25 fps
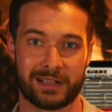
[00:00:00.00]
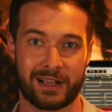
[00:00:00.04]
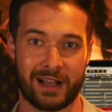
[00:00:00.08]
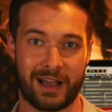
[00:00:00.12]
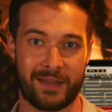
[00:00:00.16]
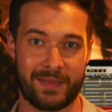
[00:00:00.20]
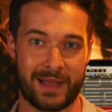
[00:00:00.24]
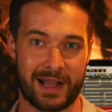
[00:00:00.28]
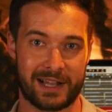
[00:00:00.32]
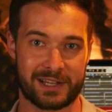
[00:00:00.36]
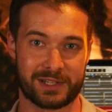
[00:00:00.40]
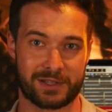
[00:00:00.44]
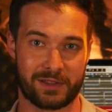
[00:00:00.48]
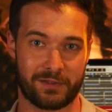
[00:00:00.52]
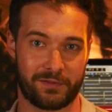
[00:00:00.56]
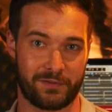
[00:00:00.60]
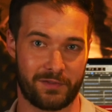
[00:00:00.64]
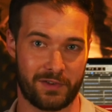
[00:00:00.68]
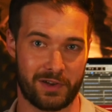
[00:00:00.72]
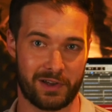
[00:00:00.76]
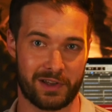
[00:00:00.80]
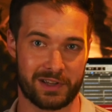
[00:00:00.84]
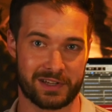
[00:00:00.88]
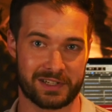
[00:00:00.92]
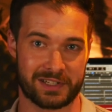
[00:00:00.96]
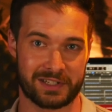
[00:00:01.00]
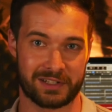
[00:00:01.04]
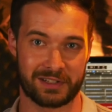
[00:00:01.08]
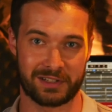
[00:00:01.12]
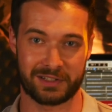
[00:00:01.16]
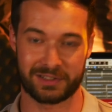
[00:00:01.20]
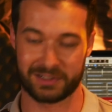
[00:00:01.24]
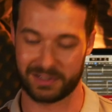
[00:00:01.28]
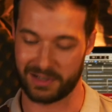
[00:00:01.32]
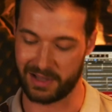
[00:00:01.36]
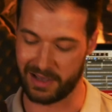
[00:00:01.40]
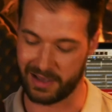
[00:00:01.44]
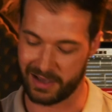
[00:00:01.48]
and that is the first
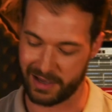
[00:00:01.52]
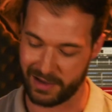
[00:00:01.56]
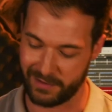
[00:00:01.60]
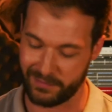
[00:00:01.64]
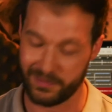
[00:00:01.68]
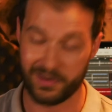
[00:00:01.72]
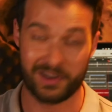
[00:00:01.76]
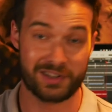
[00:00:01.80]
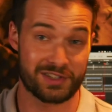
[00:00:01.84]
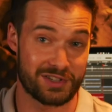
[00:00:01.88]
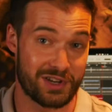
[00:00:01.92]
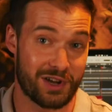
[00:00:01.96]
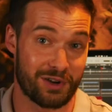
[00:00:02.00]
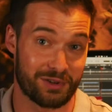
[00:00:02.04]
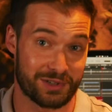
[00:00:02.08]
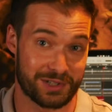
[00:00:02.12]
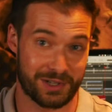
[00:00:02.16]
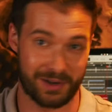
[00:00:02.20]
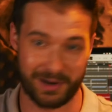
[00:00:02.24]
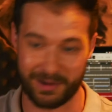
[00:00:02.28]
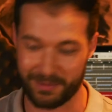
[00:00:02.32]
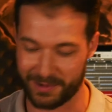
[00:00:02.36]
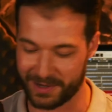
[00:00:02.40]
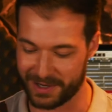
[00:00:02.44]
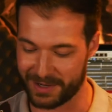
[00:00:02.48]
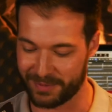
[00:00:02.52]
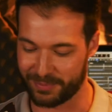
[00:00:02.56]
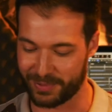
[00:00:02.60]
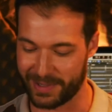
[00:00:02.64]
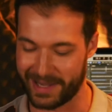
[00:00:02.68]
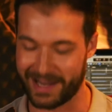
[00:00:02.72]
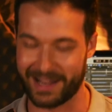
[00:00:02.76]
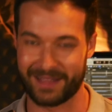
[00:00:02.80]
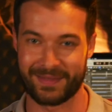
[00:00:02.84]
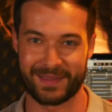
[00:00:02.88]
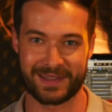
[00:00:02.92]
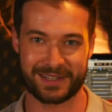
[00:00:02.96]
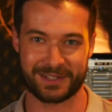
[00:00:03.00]
note we're going to
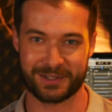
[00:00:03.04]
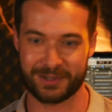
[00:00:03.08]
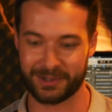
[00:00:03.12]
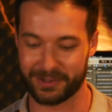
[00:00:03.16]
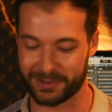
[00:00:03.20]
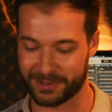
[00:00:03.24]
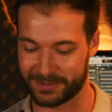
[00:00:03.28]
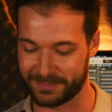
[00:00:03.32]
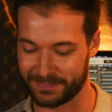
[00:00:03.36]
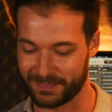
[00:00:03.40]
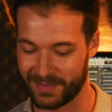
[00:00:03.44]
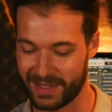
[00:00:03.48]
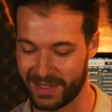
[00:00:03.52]
play in this chord.